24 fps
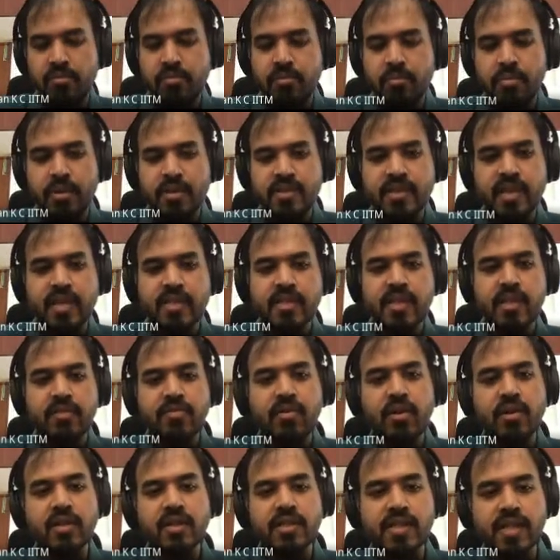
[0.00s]
precisely
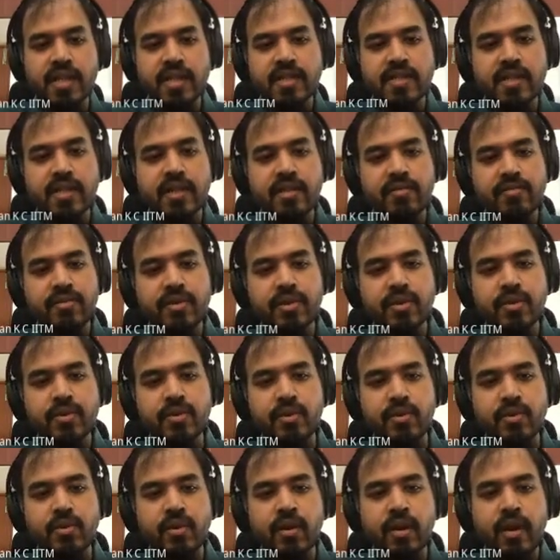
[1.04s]
for this reason,
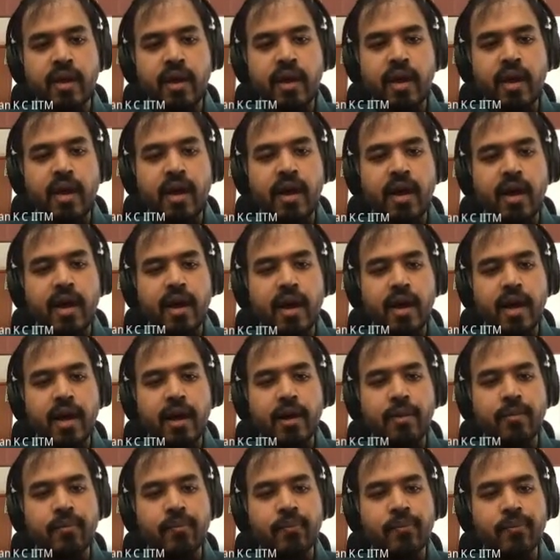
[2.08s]

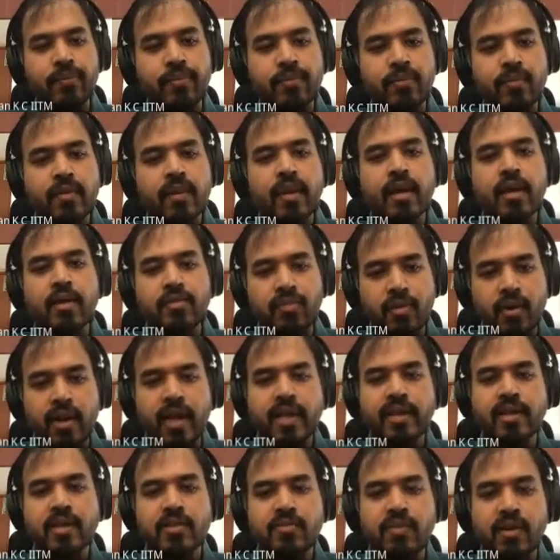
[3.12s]
um, if you
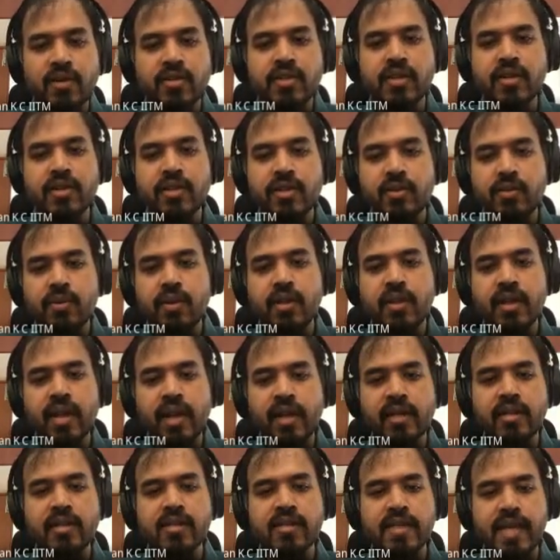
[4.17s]
write this function, you will
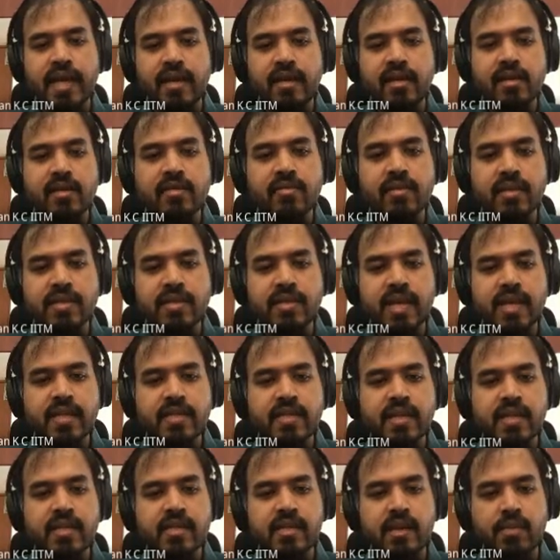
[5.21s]
get this error which
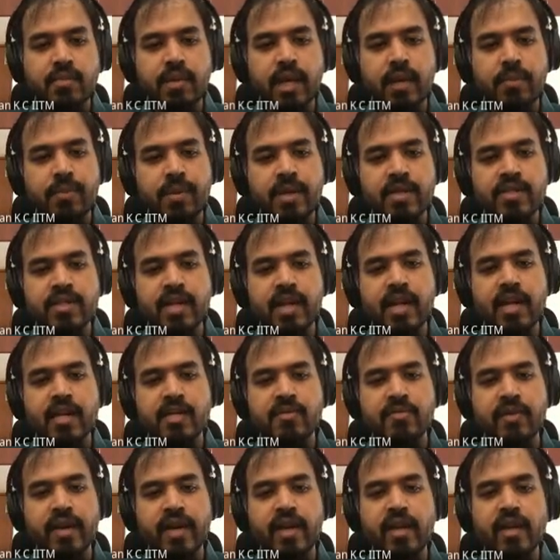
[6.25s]
says that subtyping check
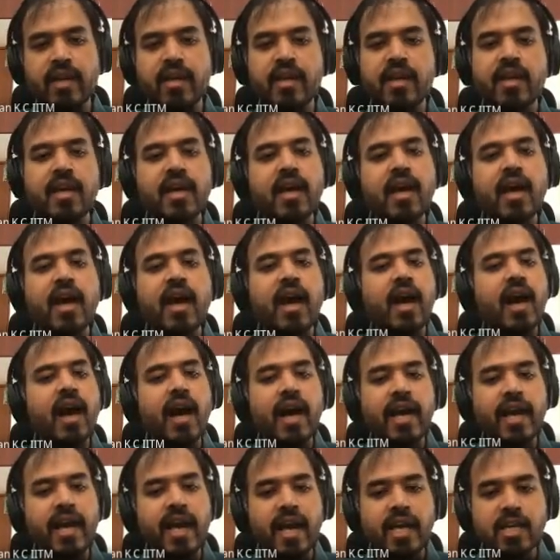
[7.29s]
has failed.
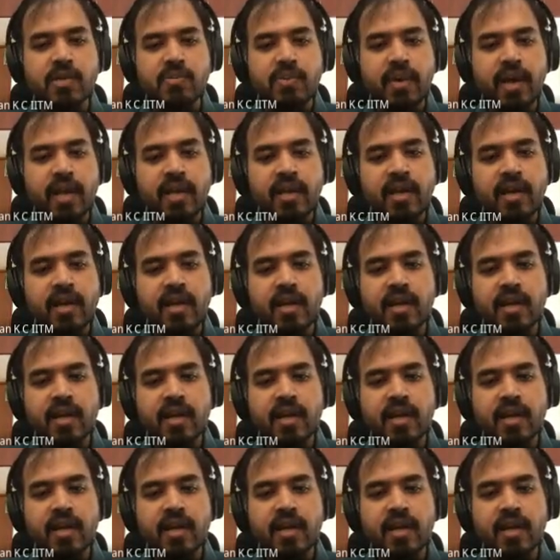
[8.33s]
I expected